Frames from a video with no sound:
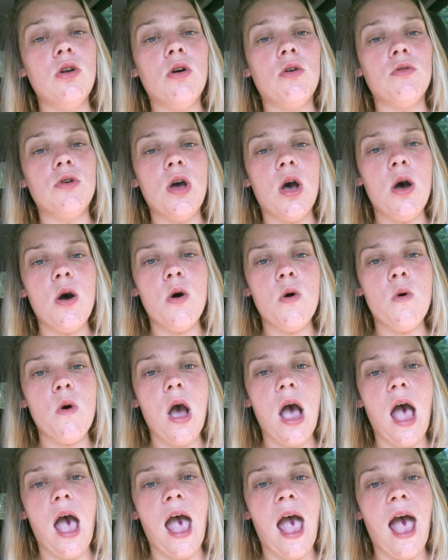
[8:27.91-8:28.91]
don't
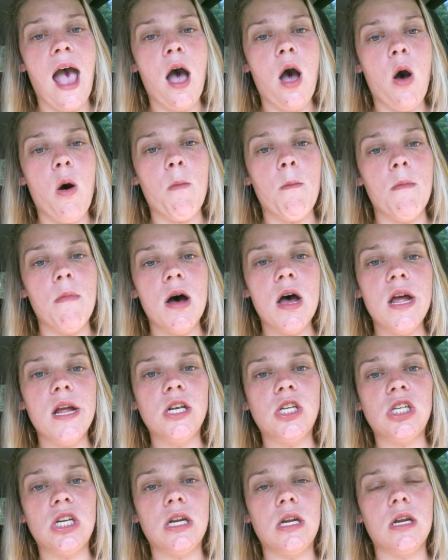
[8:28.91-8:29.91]
know how
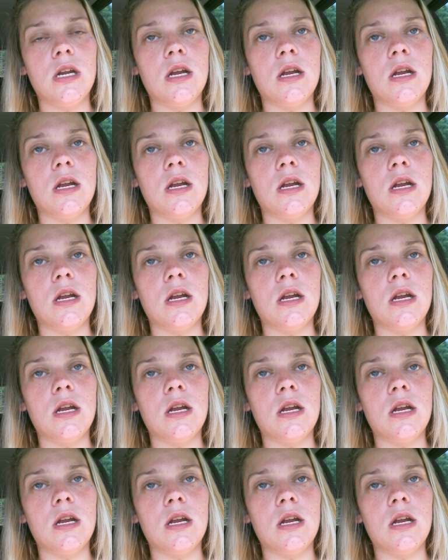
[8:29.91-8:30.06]
much